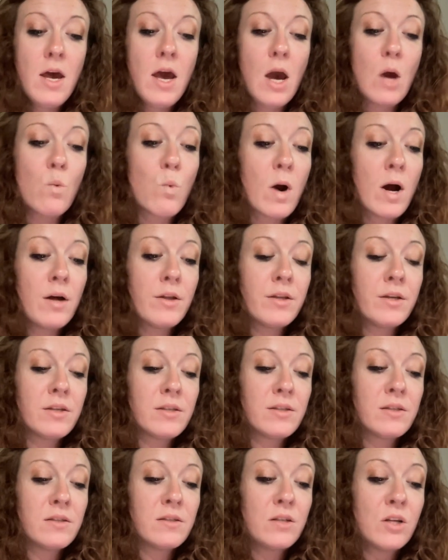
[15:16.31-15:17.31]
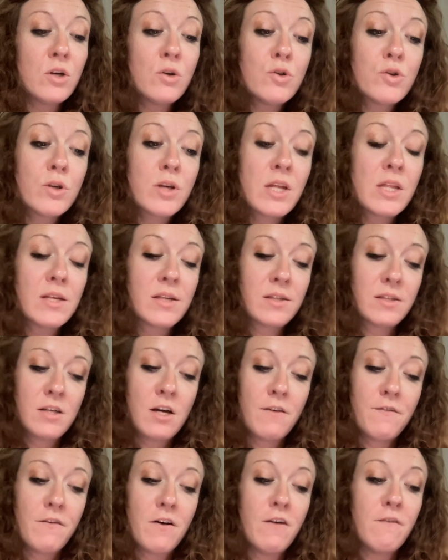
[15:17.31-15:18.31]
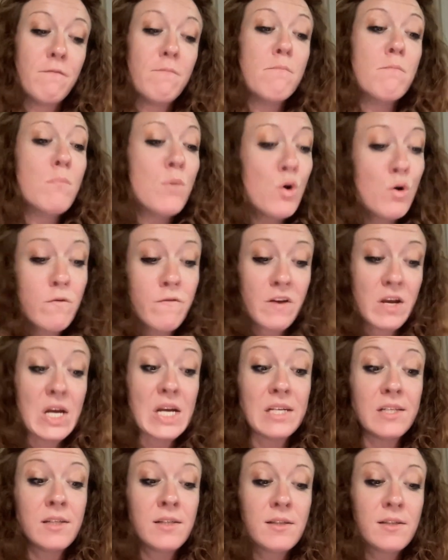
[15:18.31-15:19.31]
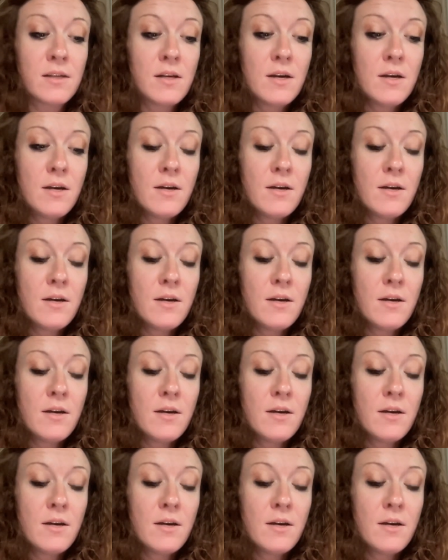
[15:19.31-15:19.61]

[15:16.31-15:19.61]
And while this is usually the stuff of movies,